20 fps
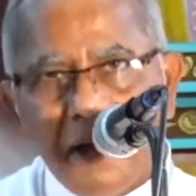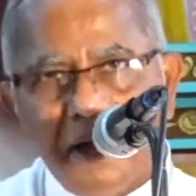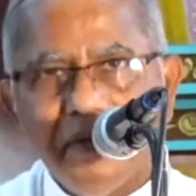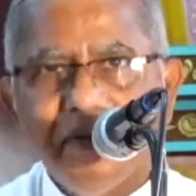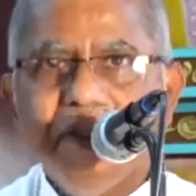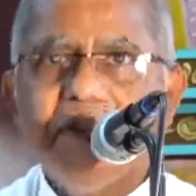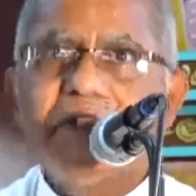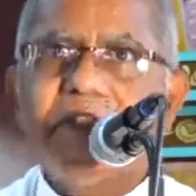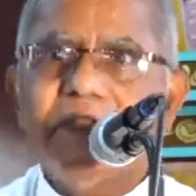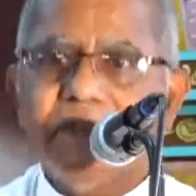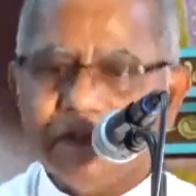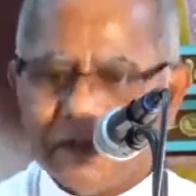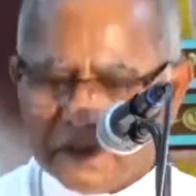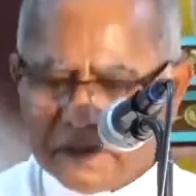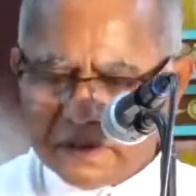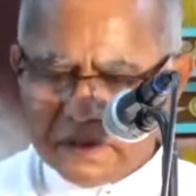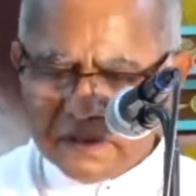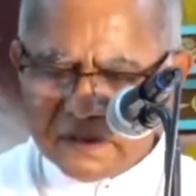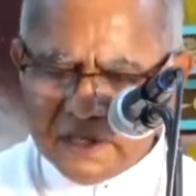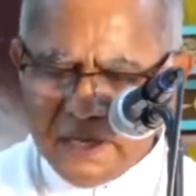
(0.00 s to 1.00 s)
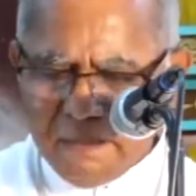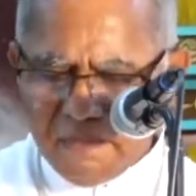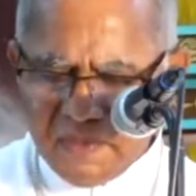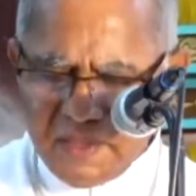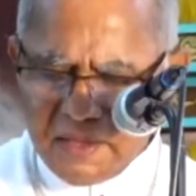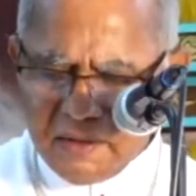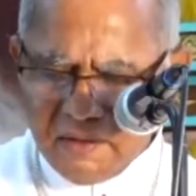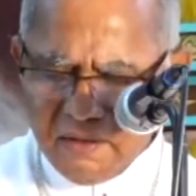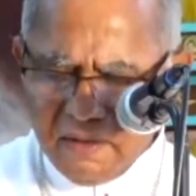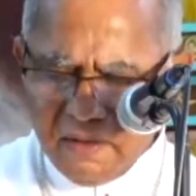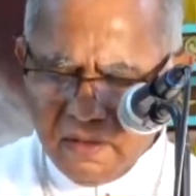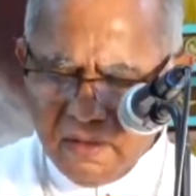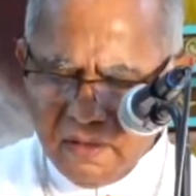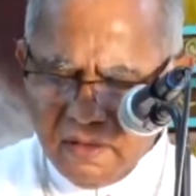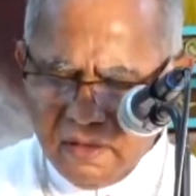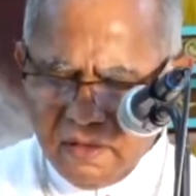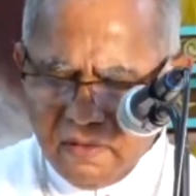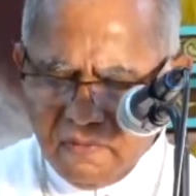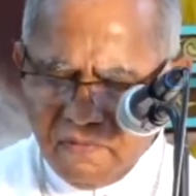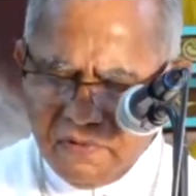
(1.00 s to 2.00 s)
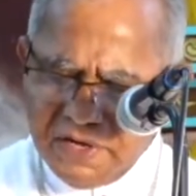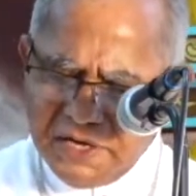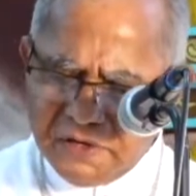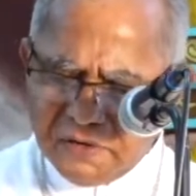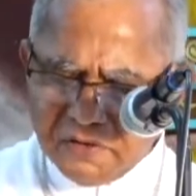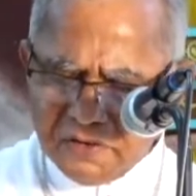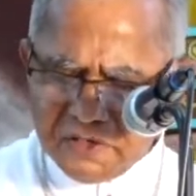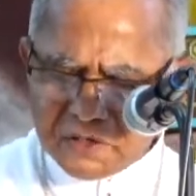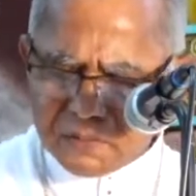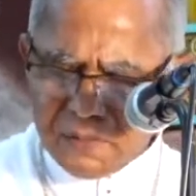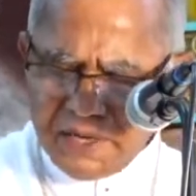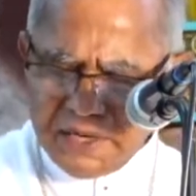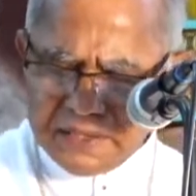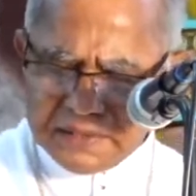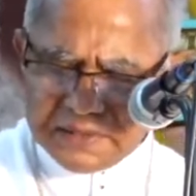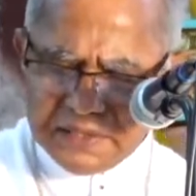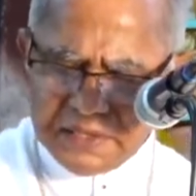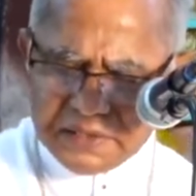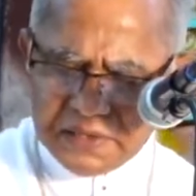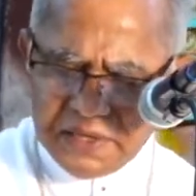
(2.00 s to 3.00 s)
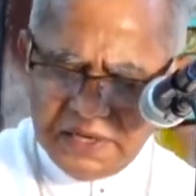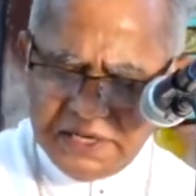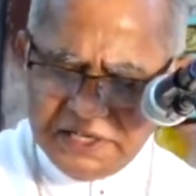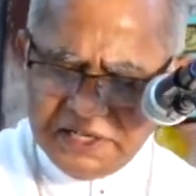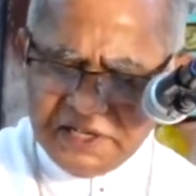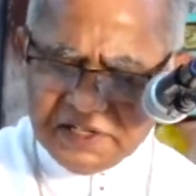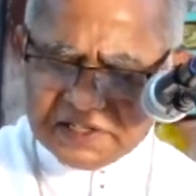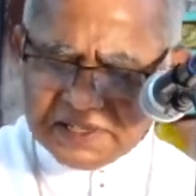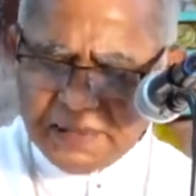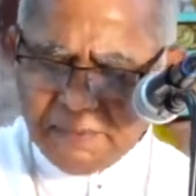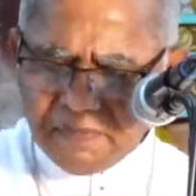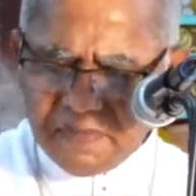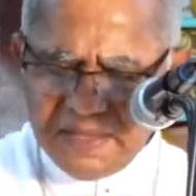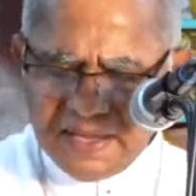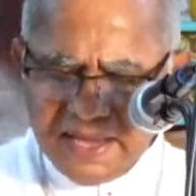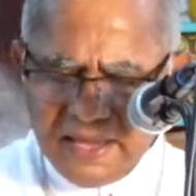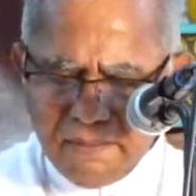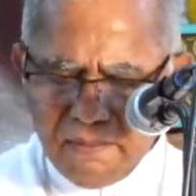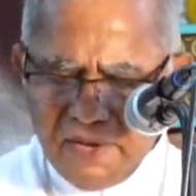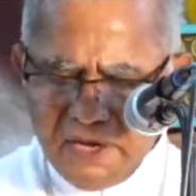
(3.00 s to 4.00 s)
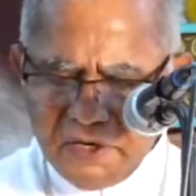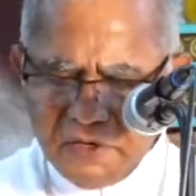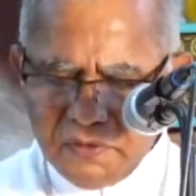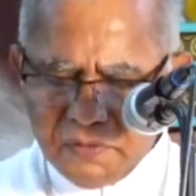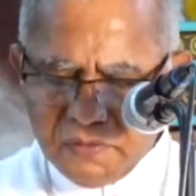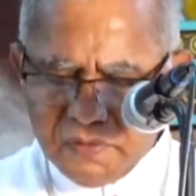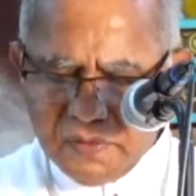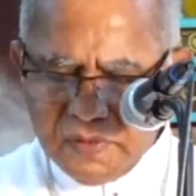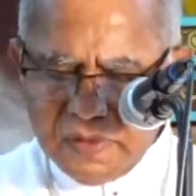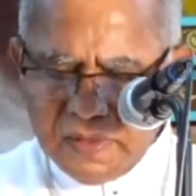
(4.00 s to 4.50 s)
This is same thing. You need to respond. I certainly did something. I made you.